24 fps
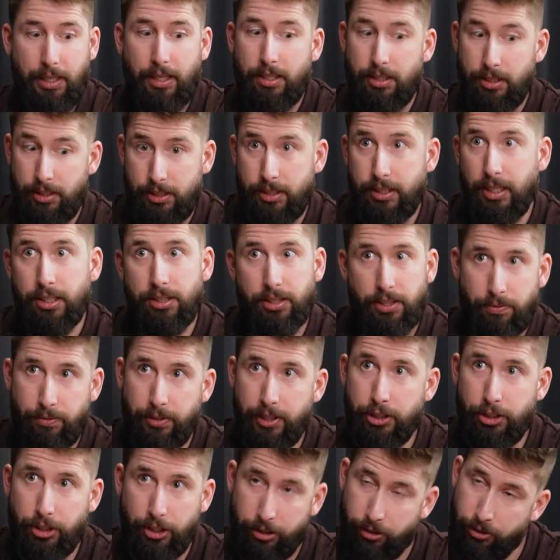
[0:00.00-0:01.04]
Set the
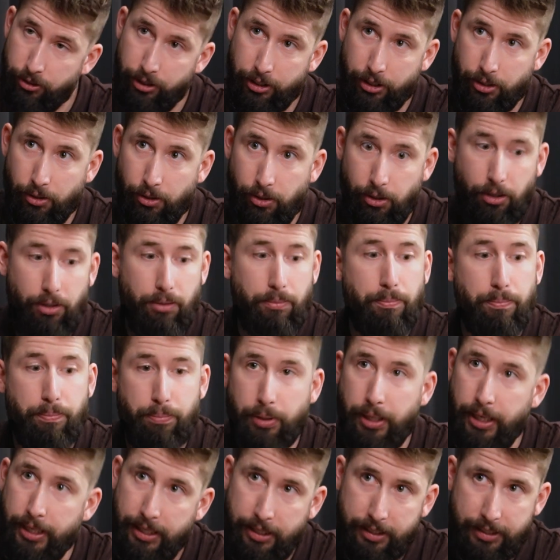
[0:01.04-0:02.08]
vision or the goal,
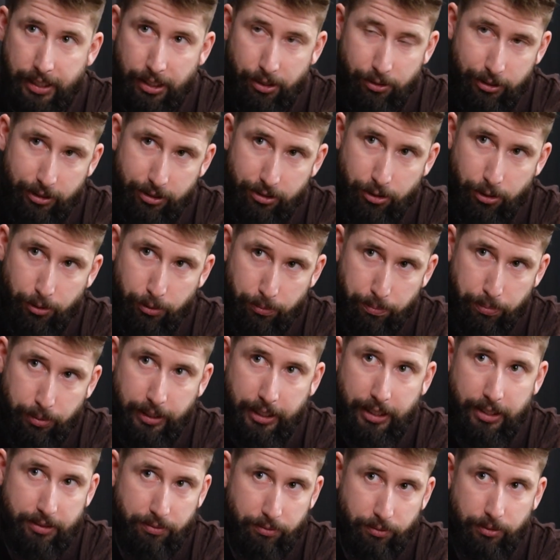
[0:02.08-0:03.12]
break it down into a
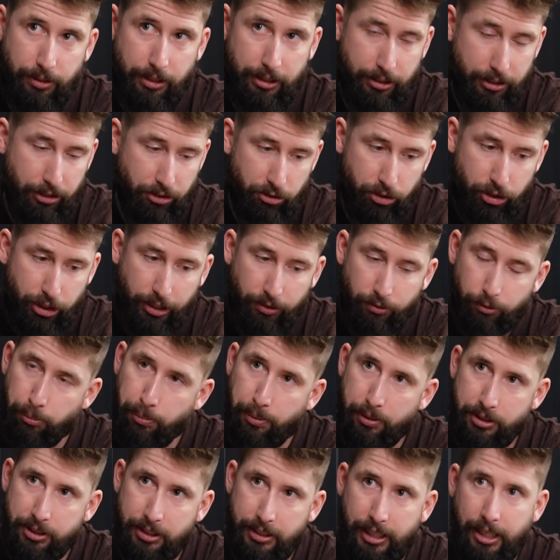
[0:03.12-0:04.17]
plan in
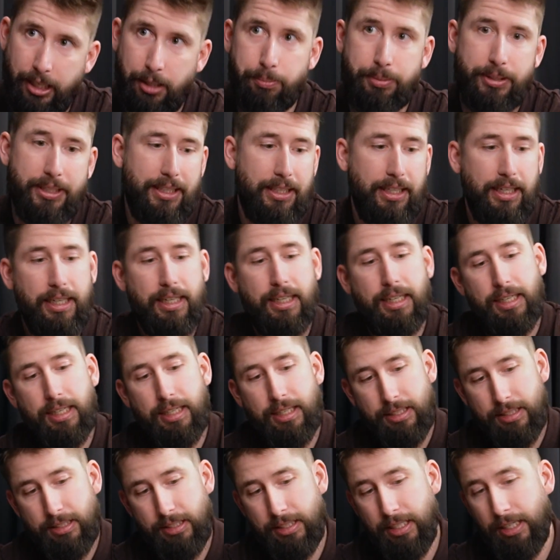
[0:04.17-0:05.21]
achievable steps,
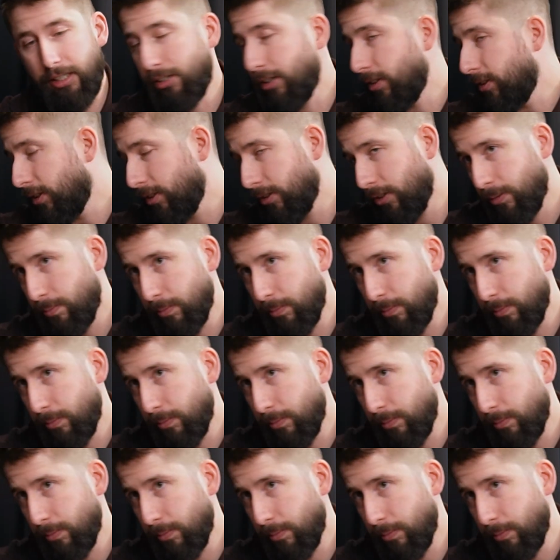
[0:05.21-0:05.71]
set out on the